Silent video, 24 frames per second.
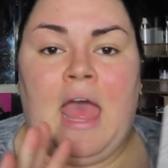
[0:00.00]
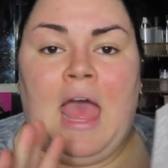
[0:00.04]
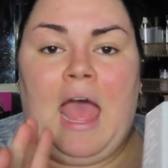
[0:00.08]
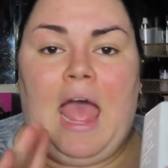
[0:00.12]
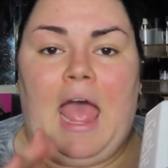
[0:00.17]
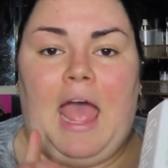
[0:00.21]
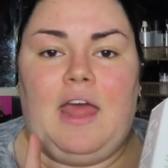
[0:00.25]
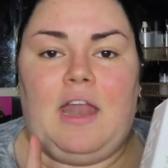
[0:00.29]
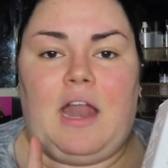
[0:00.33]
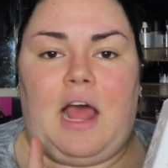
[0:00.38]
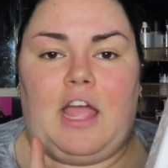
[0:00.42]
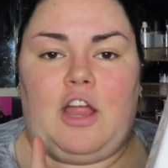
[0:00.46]

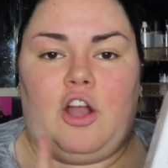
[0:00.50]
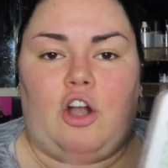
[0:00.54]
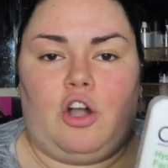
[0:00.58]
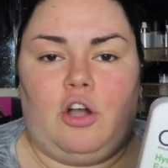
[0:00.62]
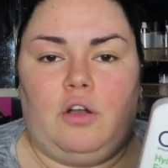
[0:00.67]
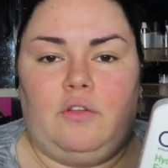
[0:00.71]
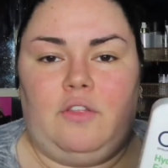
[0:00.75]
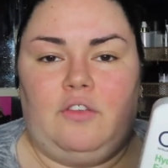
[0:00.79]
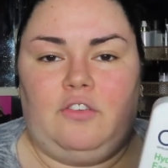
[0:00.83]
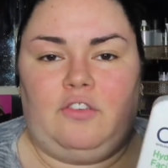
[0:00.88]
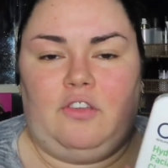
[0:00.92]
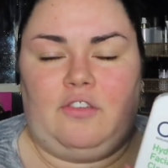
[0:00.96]
And I
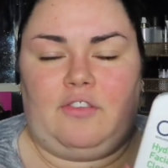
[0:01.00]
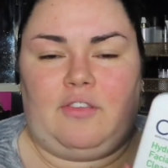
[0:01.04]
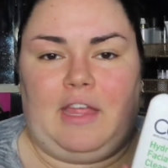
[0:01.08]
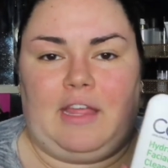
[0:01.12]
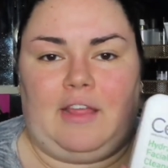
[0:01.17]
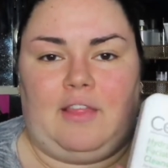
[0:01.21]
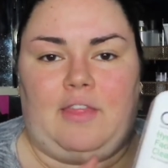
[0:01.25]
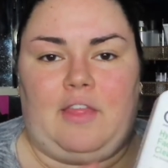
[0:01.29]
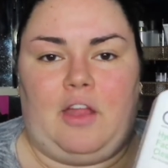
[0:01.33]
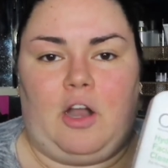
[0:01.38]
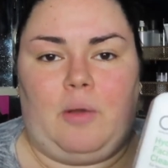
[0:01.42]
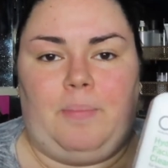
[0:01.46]
heard this is
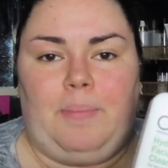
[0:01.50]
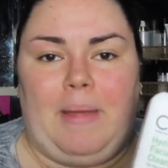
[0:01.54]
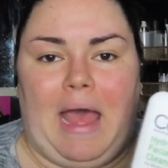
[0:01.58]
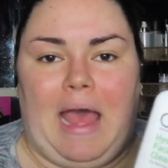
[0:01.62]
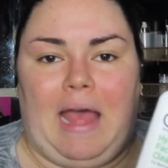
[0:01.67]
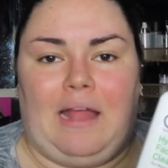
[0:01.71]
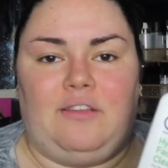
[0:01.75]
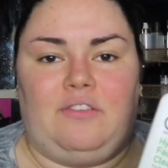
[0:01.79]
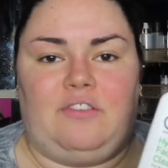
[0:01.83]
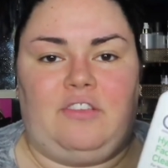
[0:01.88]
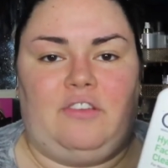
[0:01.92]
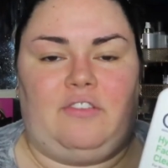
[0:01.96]
like their
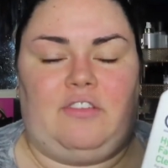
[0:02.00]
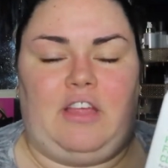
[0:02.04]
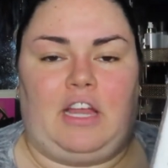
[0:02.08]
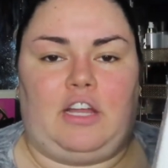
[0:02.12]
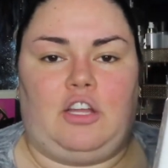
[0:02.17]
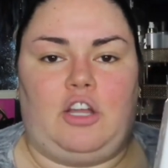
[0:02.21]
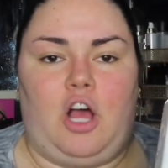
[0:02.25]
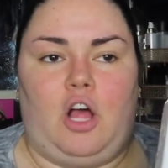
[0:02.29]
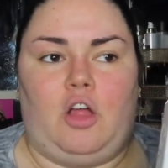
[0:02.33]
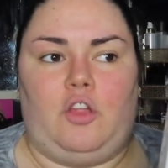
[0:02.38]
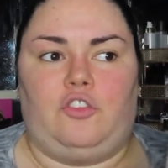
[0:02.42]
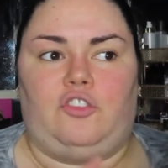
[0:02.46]
patented
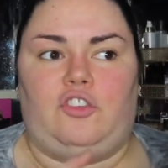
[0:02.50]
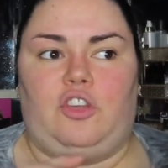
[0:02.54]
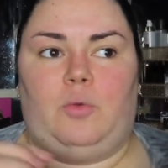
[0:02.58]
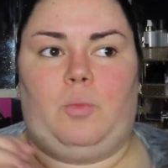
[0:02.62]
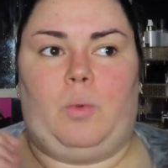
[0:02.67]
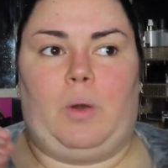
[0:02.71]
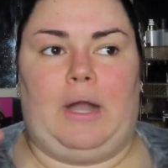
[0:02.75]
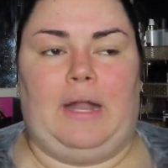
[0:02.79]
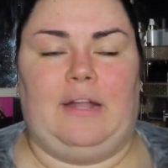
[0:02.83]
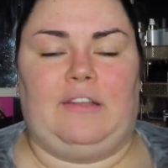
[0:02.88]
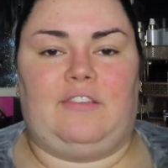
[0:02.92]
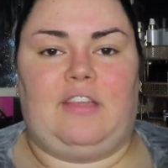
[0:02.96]
technology
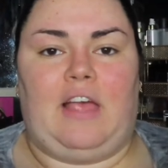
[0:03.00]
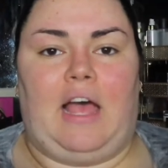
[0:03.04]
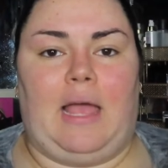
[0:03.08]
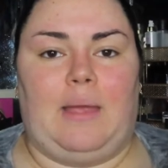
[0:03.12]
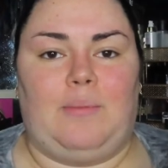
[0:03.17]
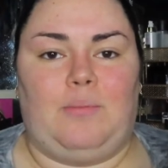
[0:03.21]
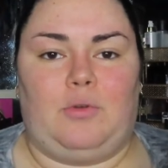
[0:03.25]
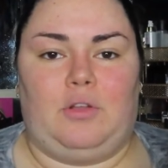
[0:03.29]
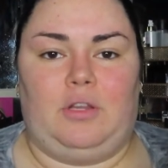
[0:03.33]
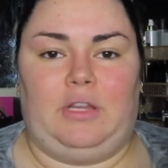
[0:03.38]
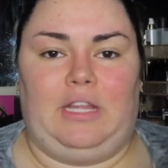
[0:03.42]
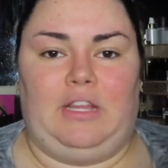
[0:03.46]
where it
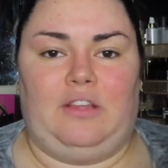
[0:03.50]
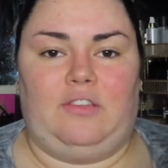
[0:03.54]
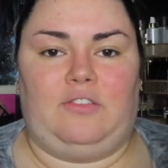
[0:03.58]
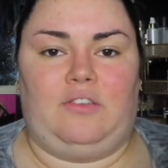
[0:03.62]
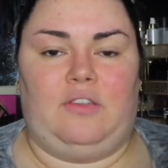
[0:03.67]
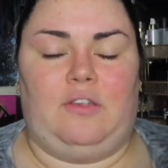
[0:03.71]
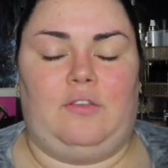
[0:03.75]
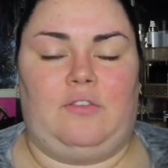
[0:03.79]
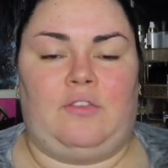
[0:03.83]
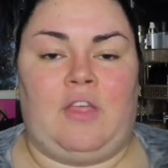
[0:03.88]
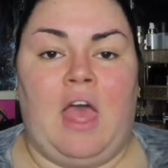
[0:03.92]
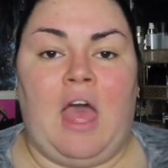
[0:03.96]
time
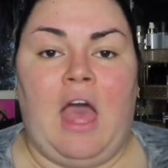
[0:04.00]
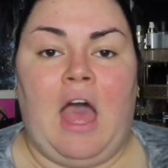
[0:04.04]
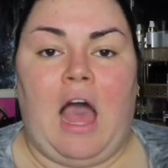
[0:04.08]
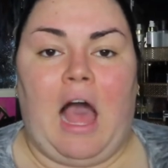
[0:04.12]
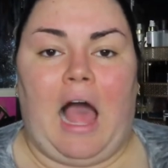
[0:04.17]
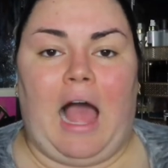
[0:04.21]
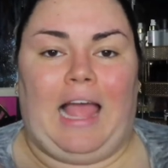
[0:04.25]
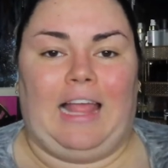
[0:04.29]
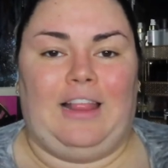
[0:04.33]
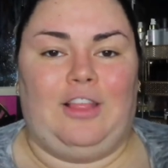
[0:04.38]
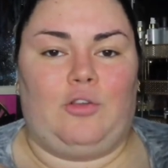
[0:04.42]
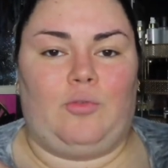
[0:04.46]
releases
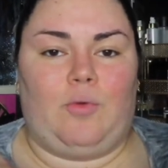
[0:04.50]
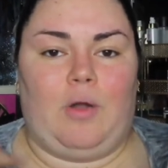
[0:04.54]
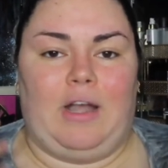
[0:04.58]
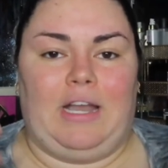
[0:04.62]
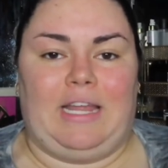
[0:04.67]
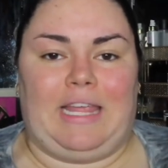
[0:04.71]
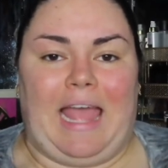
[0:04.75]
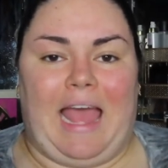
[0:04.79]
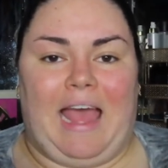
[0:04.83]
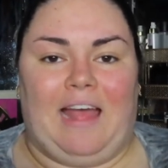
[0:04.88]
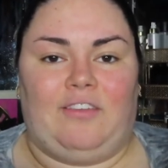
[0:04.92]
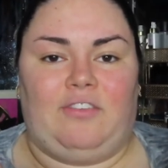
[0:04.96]

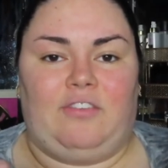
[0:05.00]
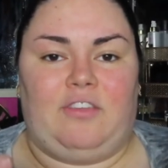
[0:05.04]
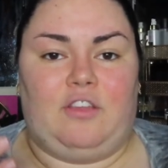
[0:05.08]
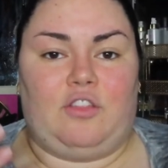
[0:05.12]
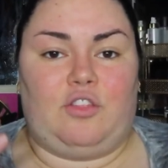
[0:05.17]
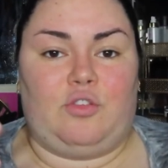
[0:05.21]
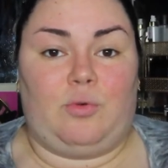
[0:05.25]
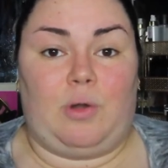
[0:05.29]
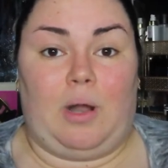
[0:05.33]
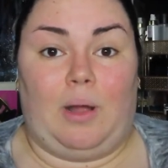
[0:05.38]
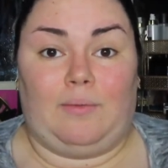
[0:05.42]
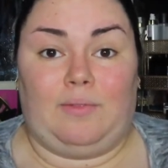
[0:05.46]
hyaluronic acid
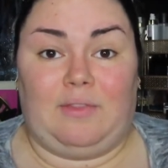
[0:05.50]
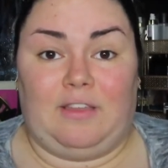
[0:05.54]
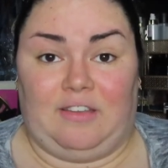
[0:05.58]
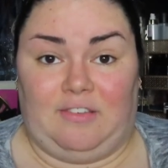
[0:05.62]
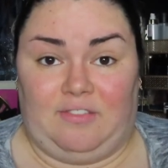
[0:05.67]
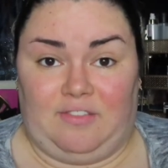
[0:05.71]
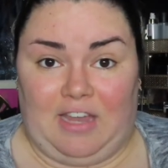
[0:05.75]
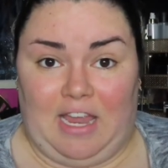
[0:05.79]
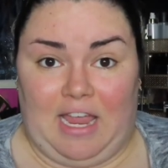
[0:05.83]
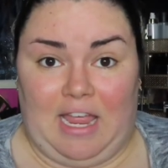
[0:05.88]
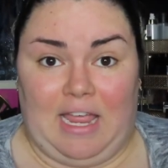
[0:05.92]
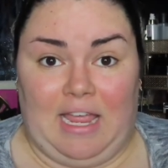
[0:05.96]
throughout the
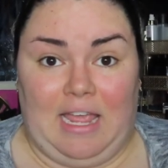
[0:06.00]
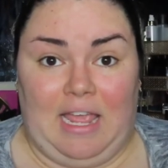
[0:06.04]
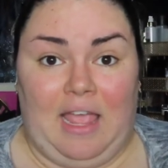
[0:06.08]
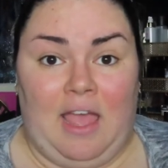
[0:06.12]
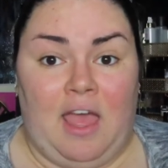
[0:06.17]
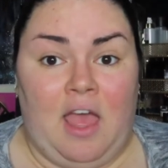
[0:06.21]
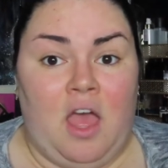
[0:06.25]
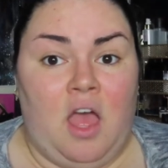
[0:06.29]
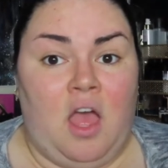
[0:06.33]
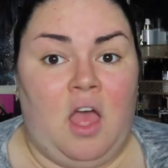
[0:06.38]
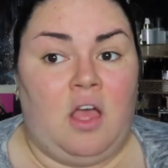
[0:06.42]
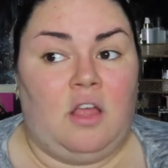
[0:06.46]
day.
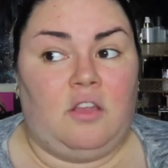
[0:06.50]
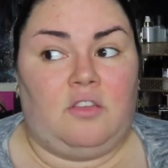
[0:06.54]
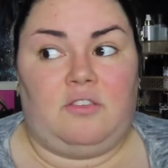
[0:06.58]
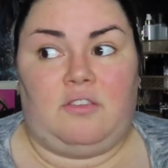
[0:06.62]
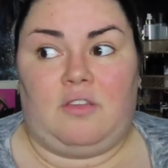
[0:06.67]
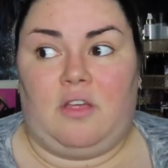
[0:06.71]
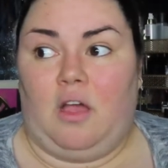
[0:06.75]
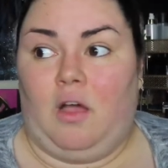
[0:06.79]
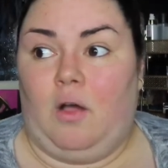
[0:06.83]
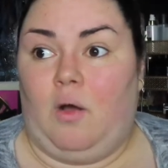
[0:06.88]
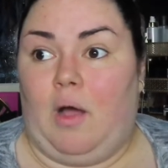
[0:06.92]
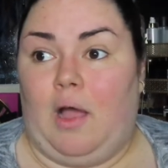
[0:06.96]

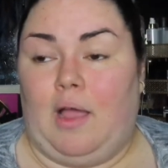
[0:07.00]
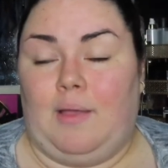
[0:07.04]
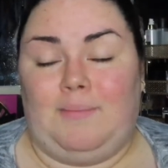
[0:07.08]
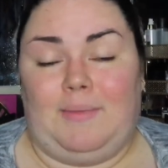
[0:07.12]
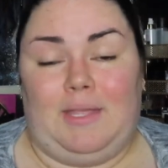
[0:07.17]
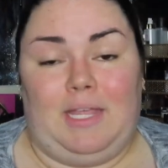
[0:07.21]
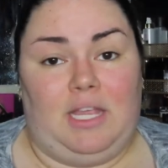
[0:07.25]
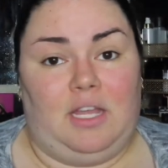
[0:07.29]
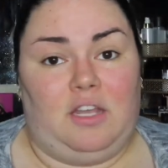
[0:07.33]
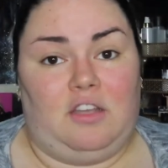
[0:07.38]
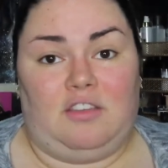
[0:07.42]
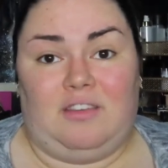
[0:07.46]
So, I
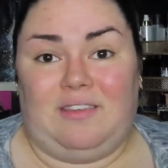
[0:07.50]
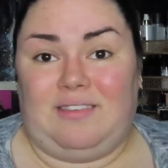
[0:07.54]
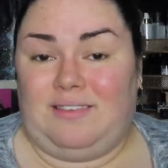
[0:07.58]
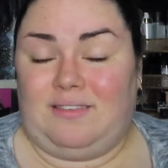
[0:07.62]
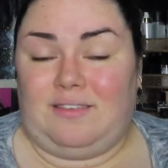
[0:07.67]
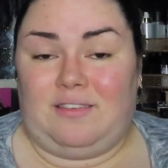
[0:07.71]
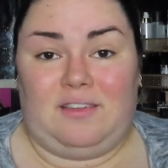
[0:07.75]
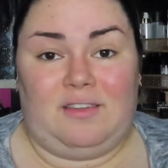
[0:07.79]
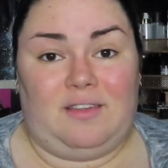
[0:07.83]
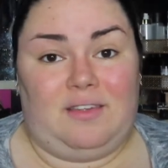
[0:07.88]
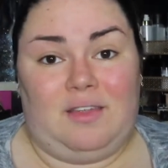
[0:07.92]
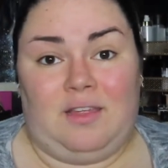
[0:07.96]
mean,
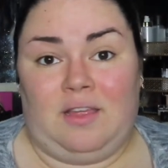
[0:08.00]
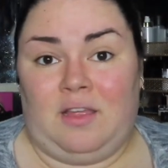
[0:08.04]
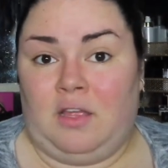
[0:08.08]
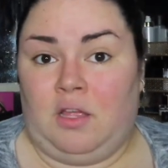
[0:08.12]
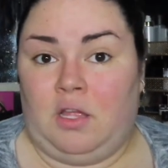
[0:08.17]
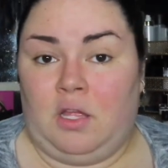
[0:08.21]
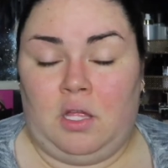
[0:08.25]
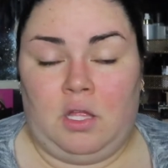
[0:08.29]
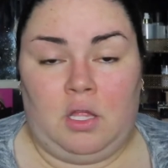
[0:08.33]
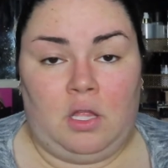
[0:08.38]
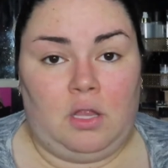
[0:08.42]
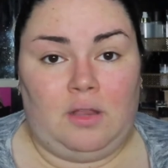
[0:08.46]
just,
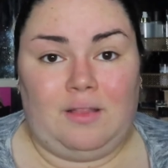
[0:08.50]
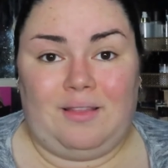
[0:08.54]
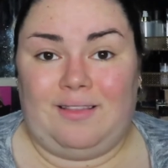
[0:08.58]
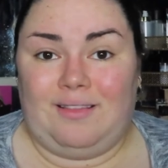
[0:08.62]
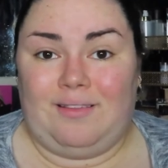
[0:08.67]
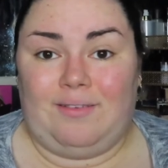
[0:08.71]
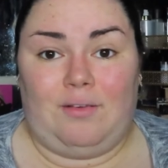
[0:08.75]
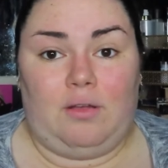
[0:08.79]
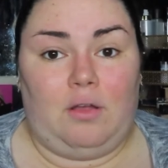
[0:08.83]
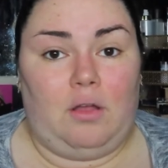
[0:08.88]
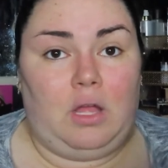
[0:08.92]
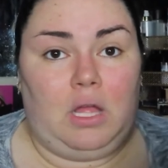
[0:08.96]

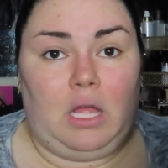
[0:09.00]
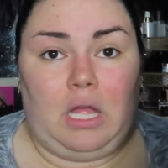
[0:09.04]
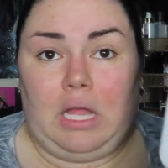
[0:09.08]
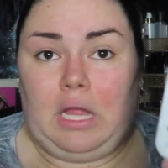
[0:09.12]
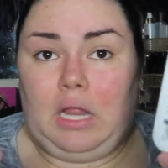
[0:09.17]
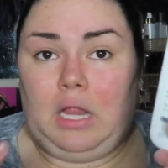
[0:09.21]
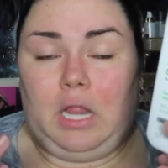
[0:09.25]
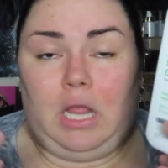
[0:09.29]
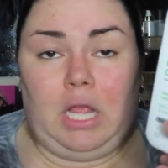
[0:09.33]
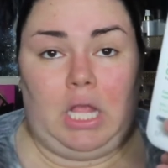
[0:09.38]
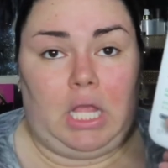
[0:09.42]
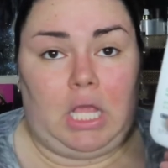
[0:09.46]

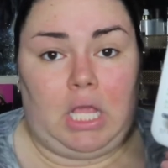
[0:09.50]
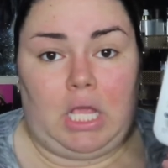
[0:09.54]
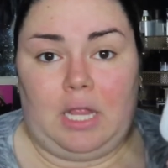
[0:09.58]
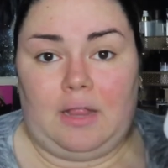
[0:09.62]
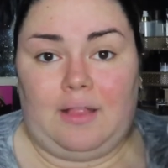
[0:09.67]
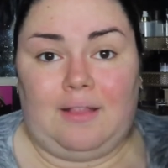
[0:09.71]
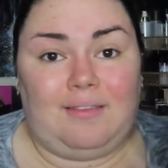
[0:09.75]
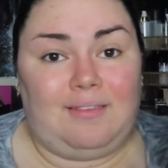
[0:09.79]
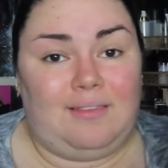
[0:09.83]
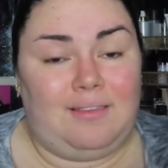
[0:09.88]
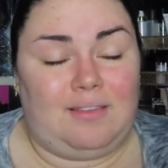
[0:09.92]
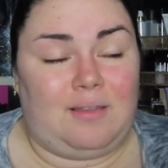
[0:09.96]
like,
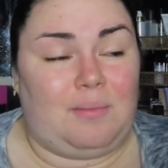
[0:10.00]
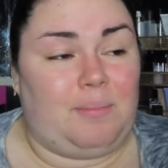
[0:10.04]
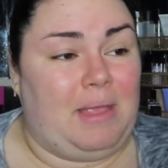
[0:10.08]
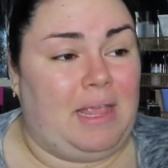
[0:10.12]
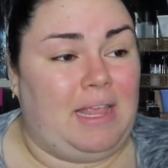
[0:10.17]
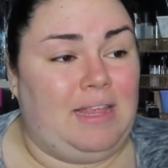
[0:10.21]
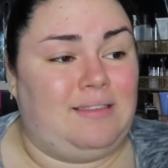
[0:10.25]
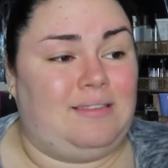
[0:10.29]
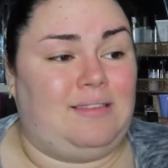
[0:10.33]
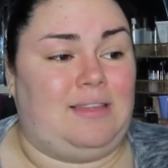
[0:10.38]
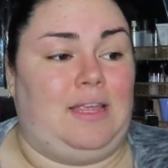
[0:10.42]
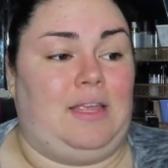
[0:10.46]
this is
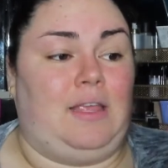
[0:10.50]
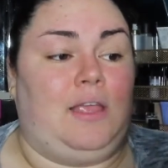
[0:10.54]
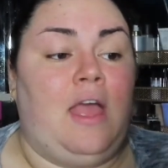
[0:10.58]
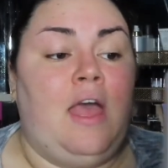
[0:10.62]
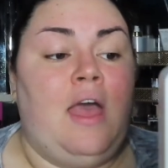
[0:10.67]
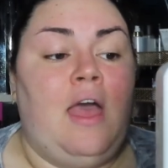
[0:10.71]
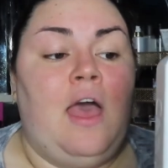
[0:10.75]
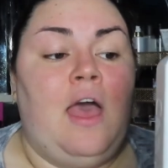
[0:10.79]
amazing.